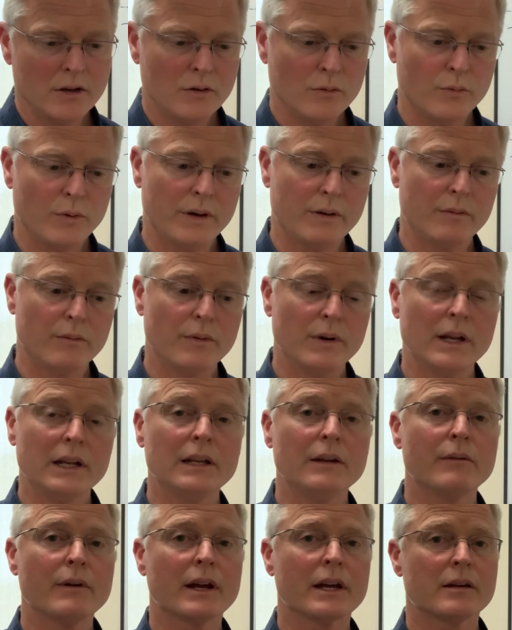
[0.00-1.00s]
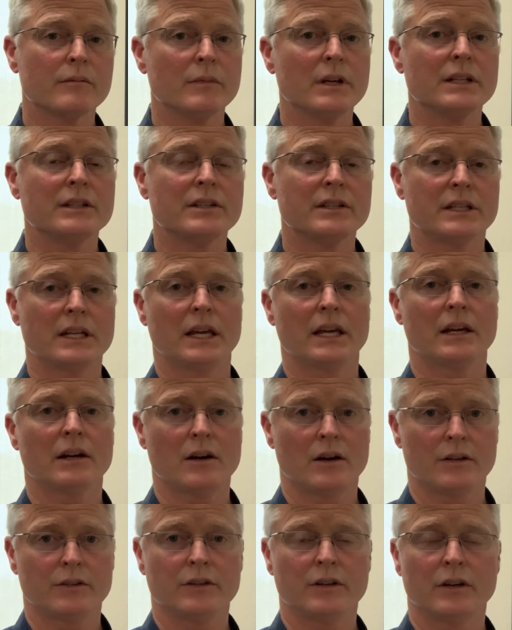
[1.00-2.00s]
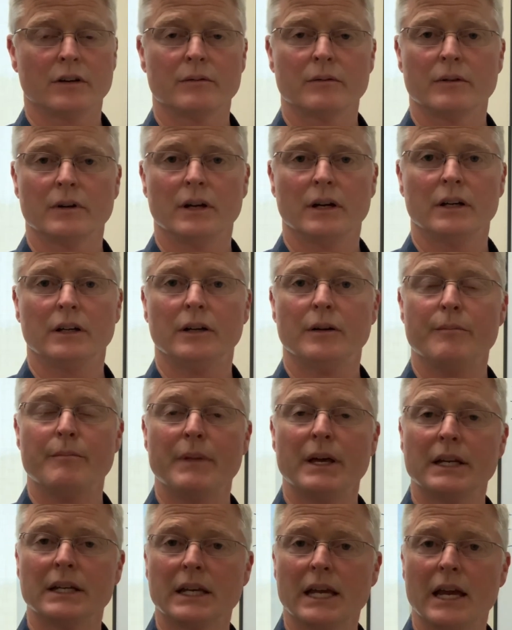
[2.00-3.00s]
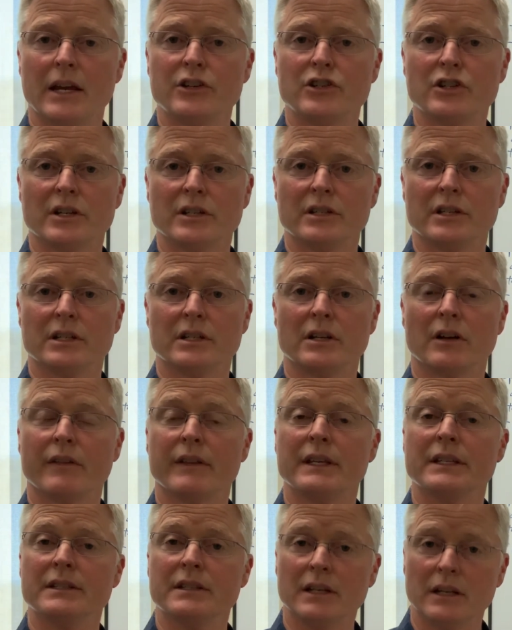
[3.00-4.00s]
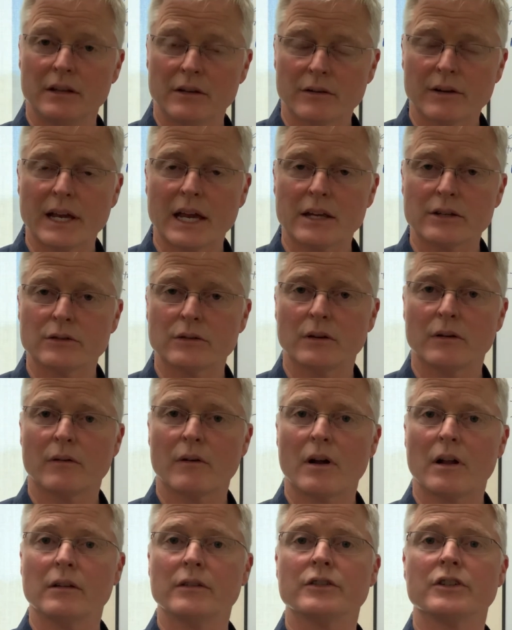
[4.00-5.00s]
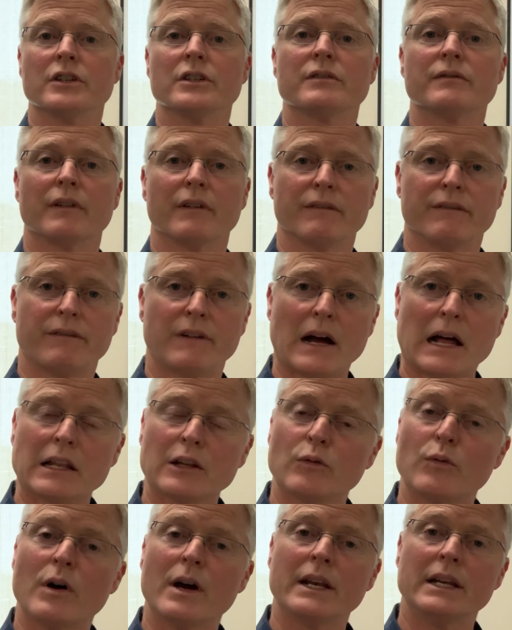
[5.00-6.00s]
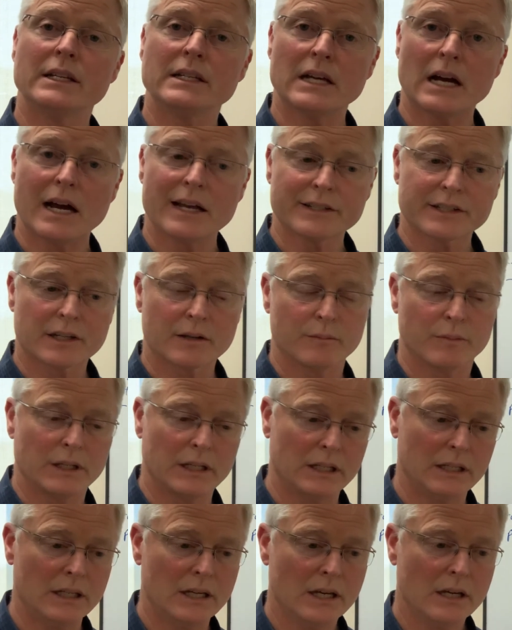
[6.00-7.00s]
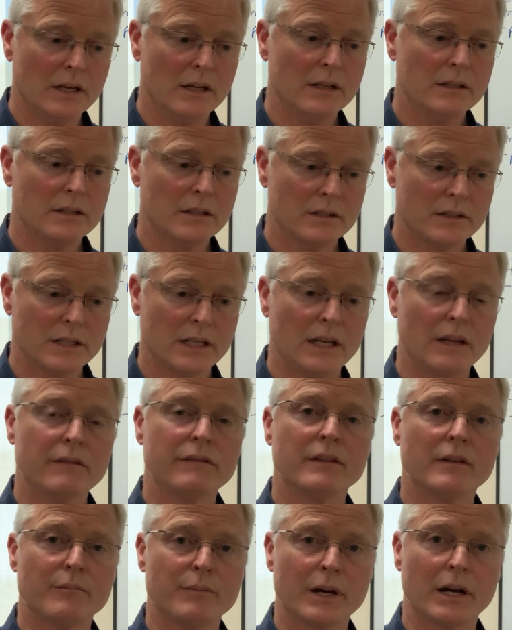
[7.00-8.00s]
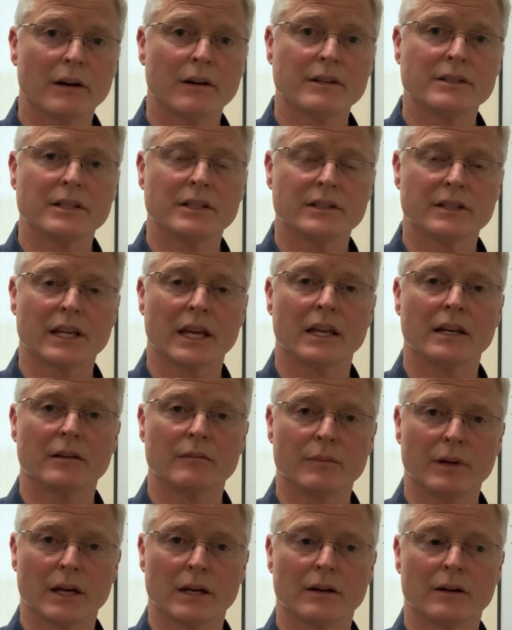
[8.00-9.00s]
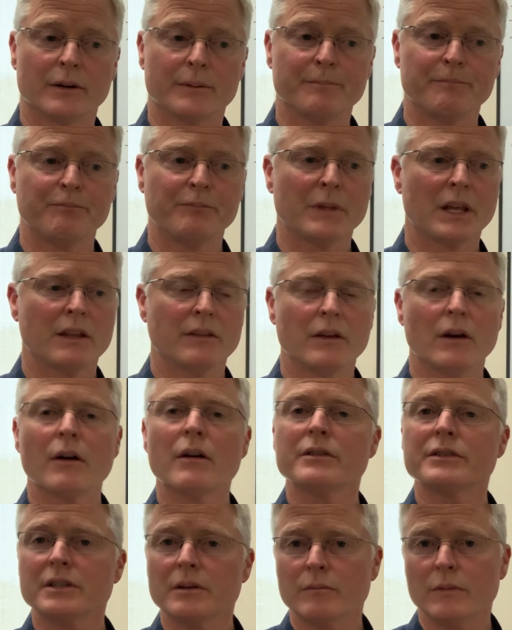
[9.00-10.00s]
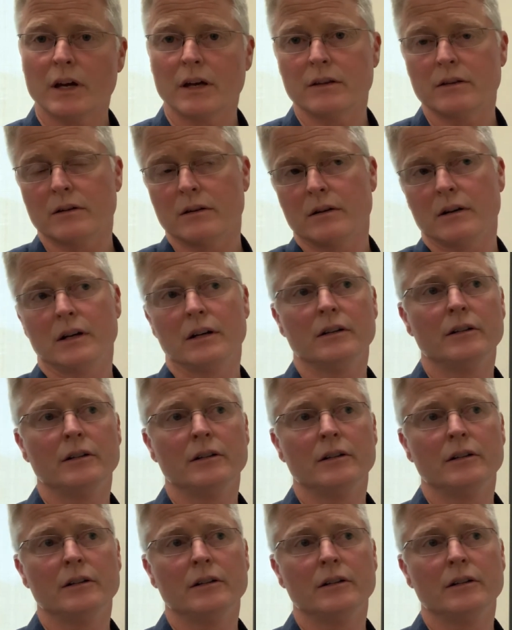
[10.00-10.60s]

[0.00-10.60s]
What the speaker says: we really recommend staying on their medications until they see their gastroenterologist for follow-on endoscopy to see if the Barrett's is getting better. There are some other